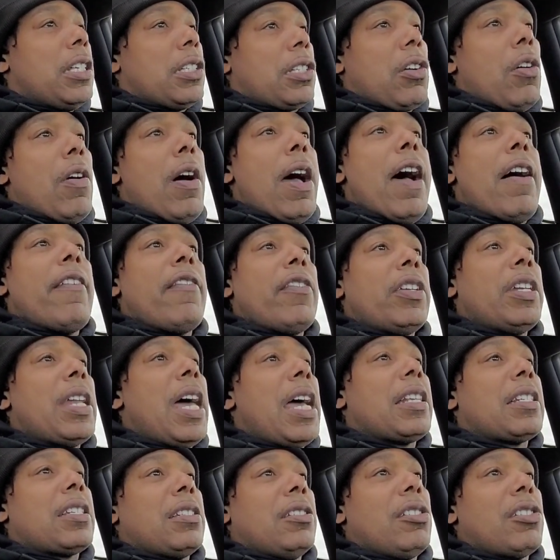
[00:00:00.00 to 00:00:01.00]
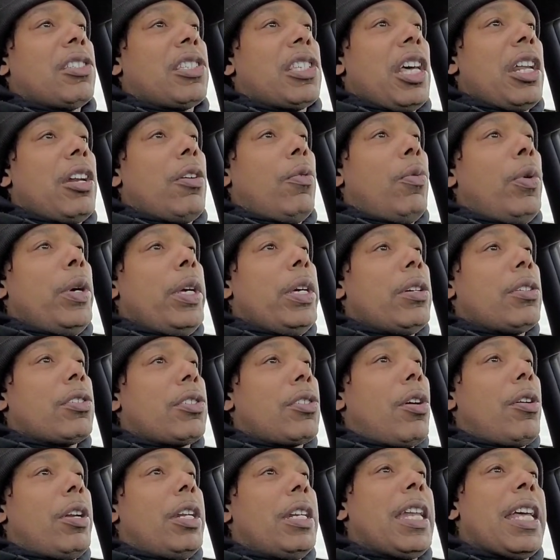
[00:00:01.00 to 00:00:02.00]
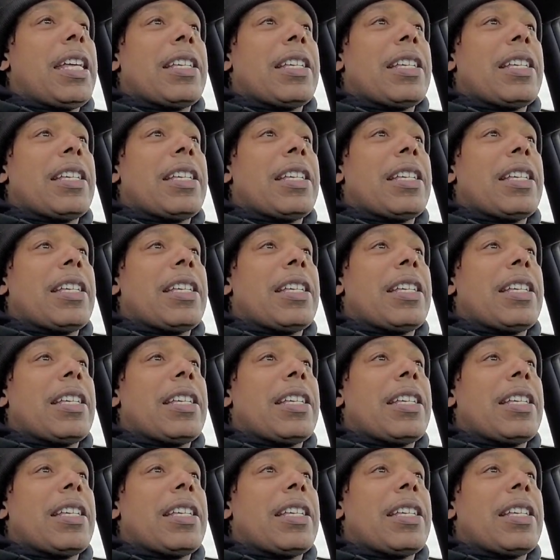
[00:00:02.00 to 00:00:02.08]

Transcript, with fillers: It's gonna have a nice little set of wheels on it.